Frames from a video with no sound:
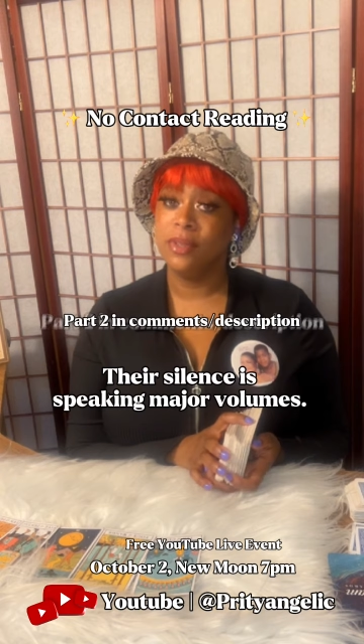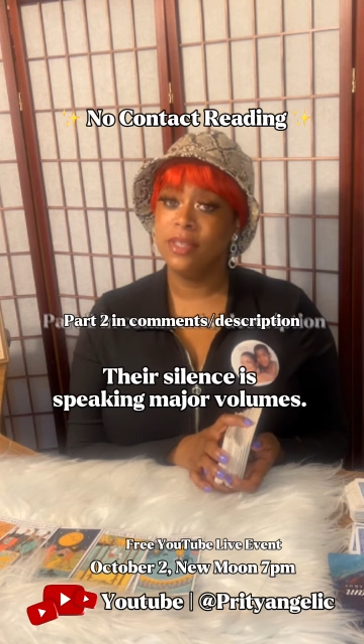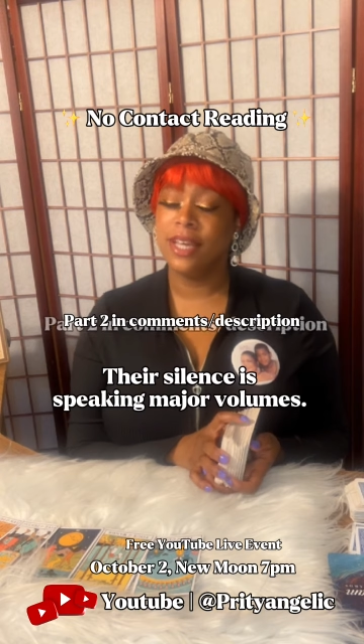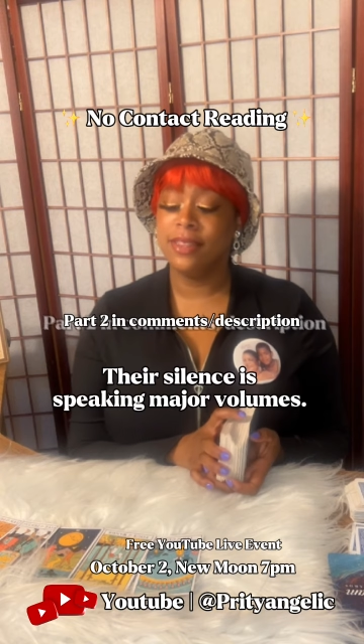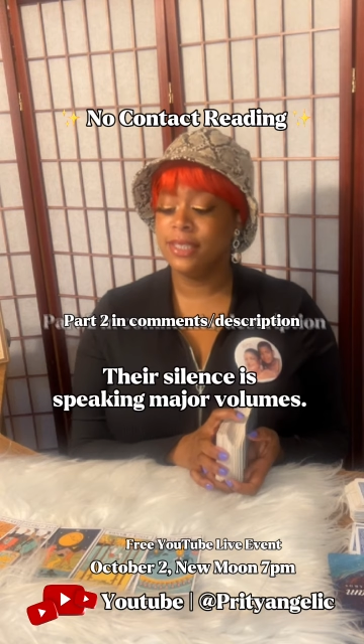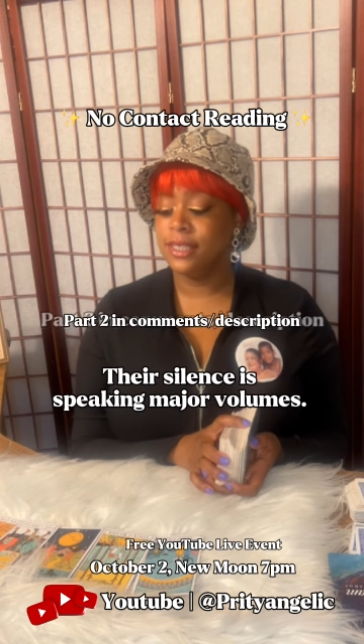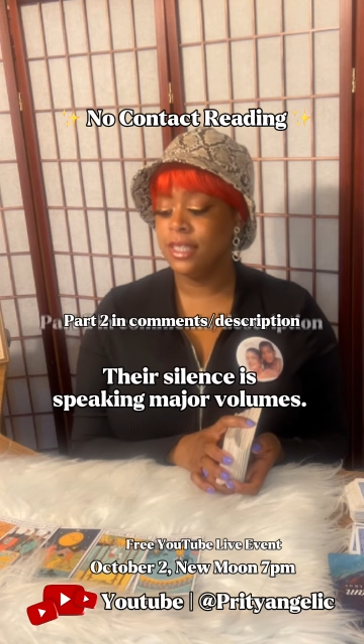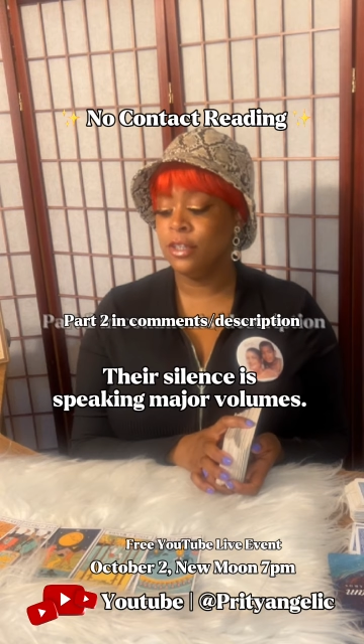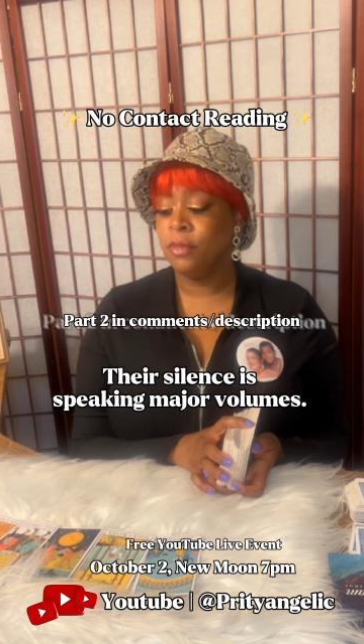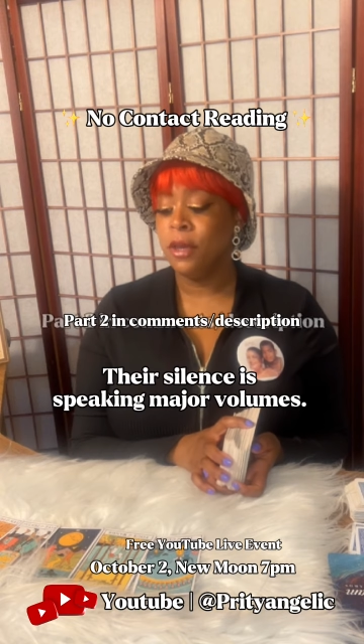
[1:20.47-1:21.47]
that this is
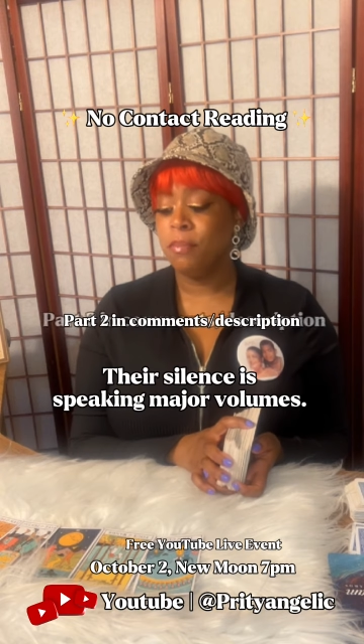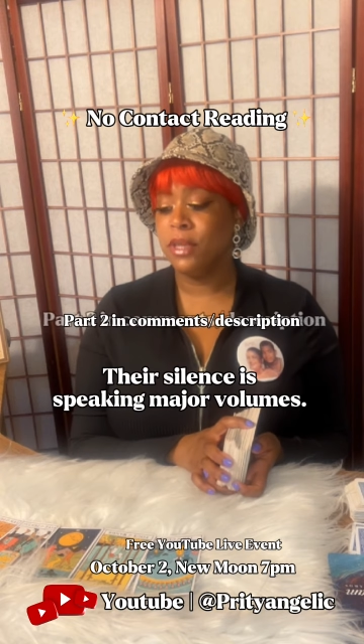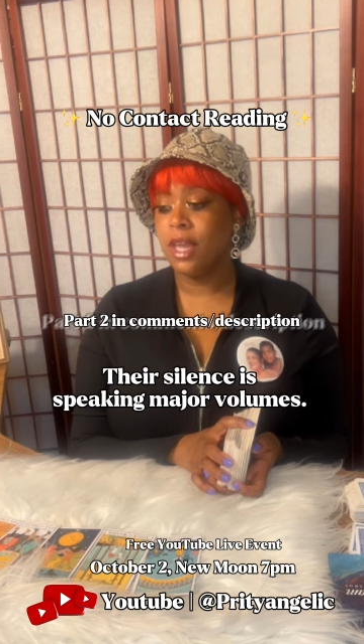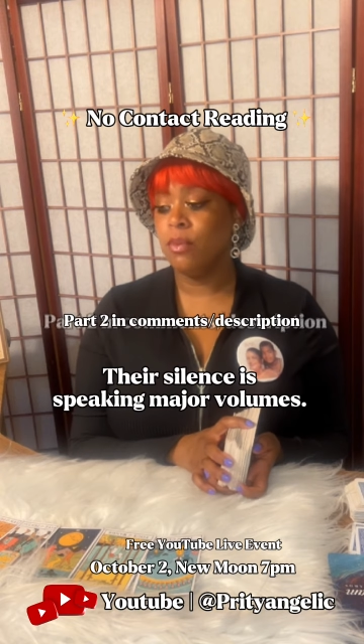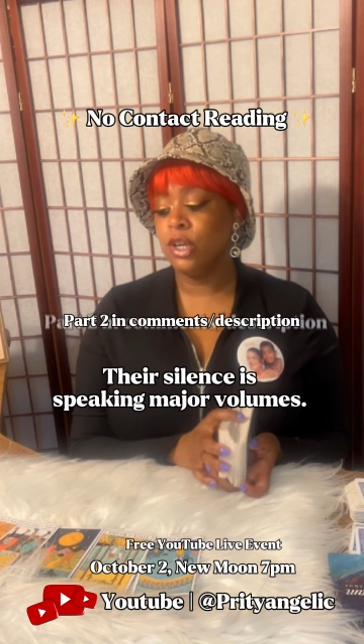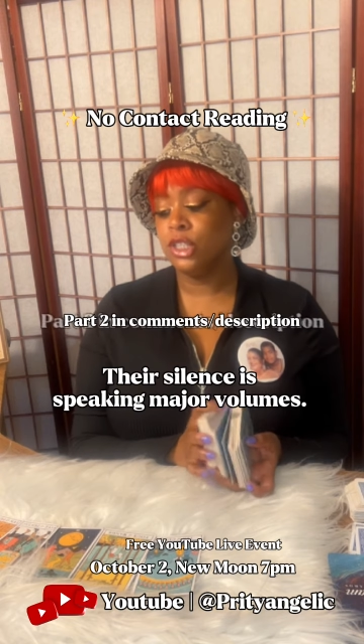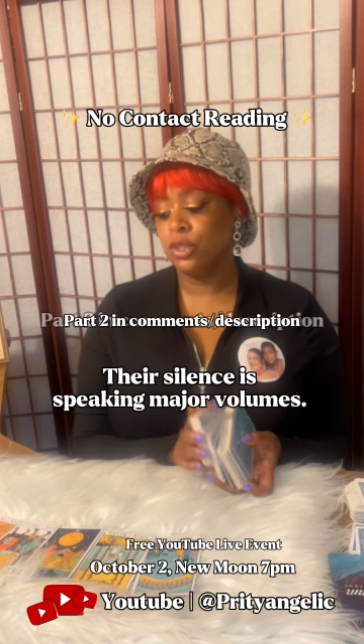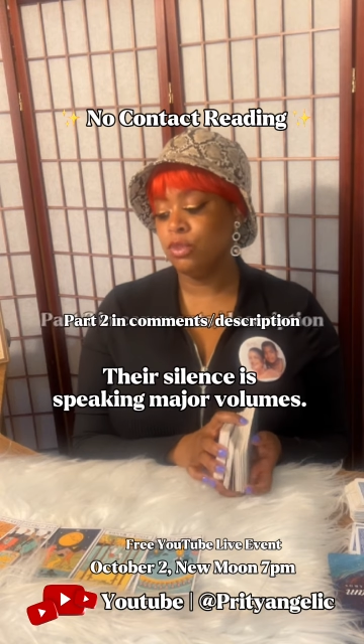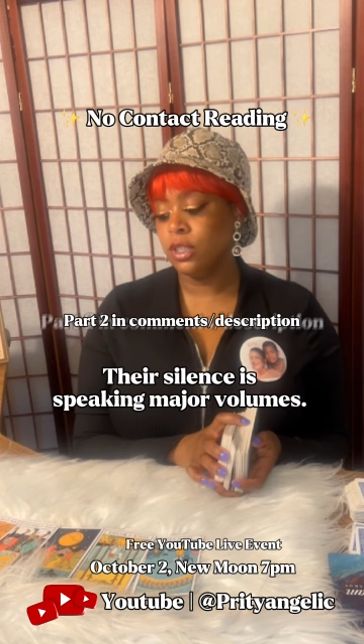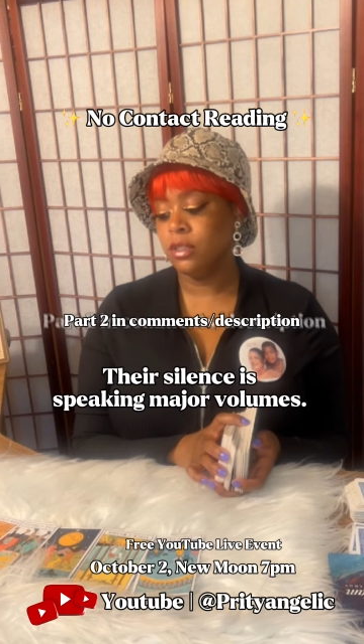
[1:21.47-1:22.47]
them, but they want you
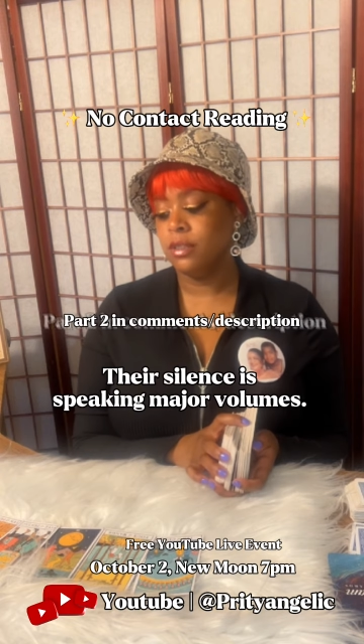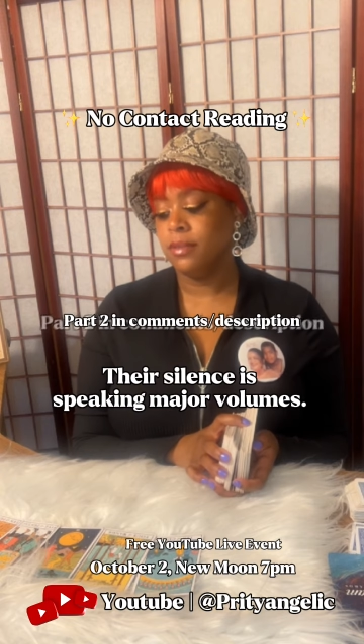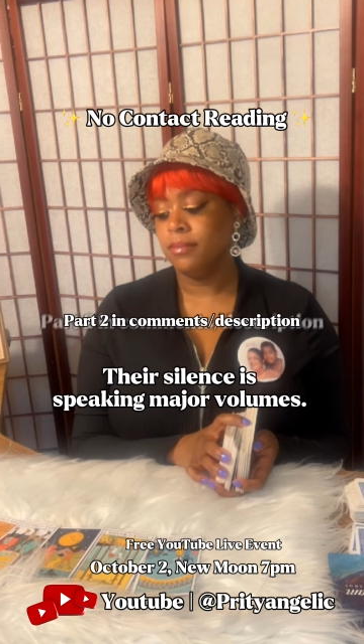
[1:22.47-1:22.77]
to